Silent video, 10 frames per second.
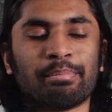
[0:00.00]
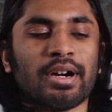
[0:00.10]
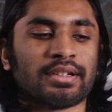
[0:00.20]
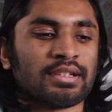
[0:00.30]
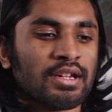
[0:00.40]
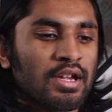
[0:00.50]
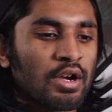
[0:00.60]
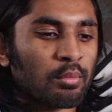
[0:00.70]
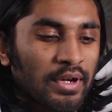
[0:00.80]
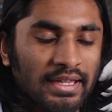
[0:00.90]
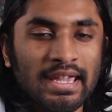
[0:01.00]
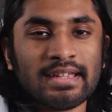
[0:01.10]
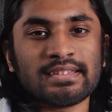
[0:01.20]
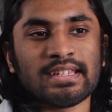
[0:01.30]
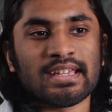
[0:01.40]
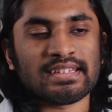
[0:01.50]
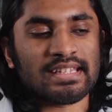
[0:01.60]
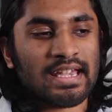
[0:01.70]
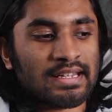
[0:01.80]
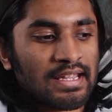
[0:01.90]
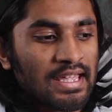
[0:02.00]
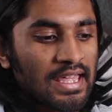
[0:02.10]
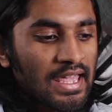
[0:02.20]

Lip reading: but what I can say is that